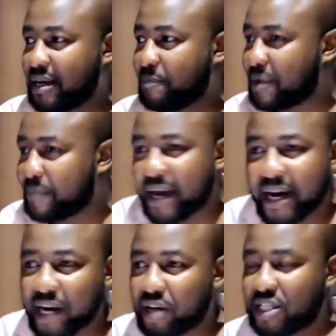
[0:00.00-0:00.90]

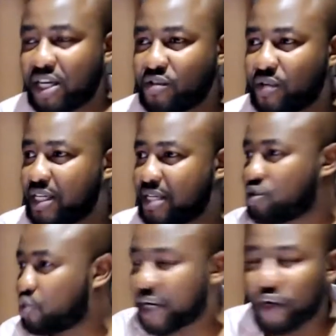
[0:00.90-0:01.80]
preparing ourselves. We're just
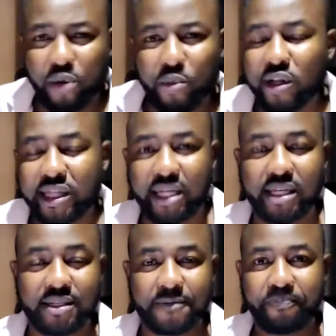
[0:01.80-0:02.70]
doing normal
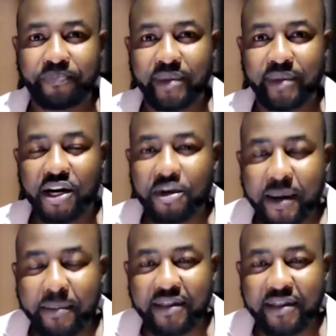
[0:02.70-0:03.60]
things.
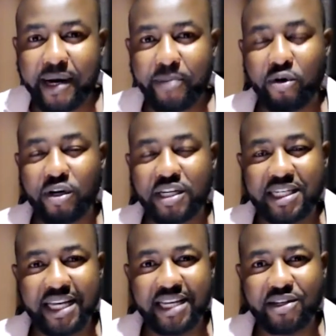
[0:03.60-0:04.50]
Remember the Bible, what it
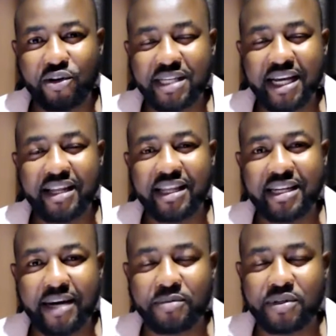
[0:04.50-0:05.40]
says concerning the
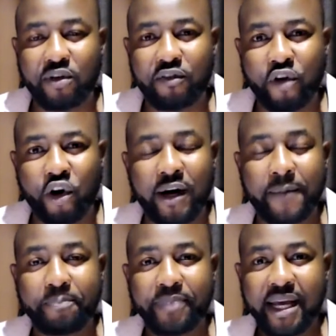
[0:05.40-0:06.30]
times of Noah,
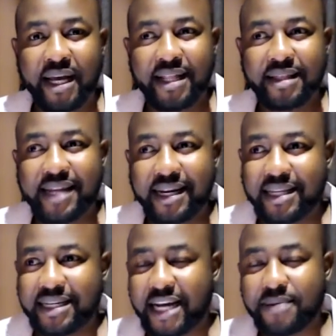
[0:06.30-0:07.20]
that the
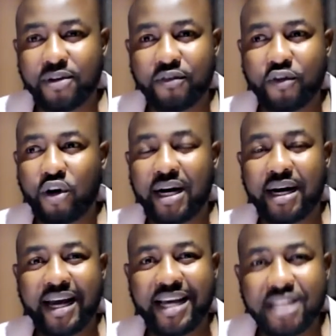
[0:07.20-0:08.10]
times of
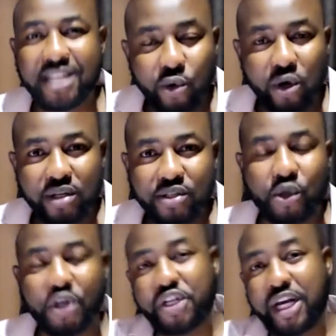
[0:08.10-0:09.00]
Noah, as it was, so
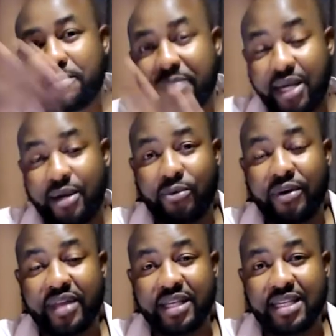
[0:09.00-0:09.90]
it shall be
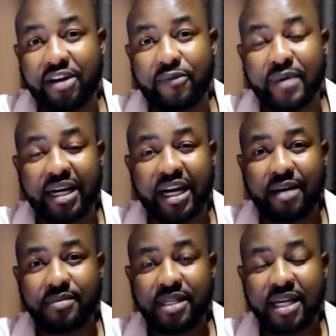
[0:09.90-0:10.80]
when the Son of Man
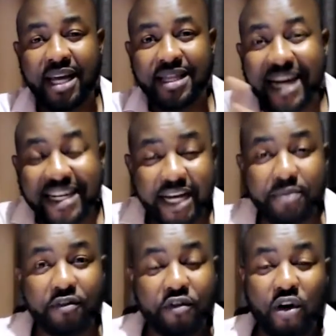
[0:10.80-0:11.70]
comes. That time
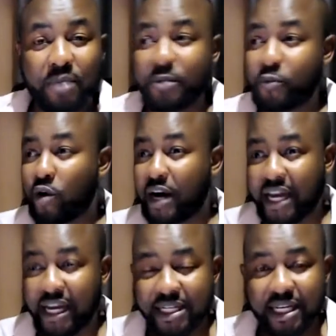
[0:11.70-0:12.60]
of Noah, people were
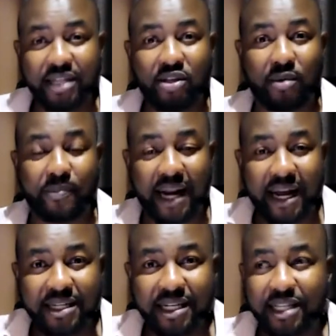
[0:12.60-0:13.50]
eating, they were
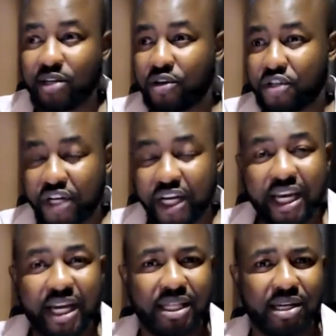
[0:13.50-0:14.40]
planting, they were
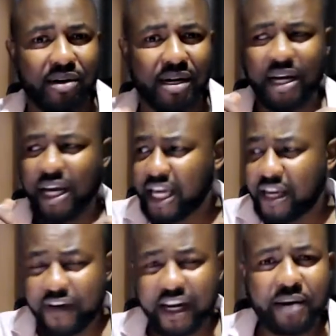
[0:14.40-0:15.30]
drinking, they were
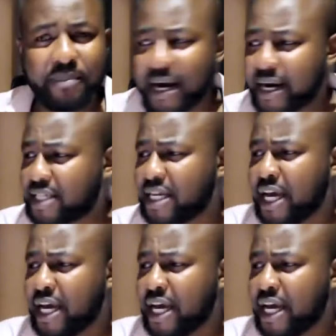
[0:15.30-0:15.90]
giving in marriage.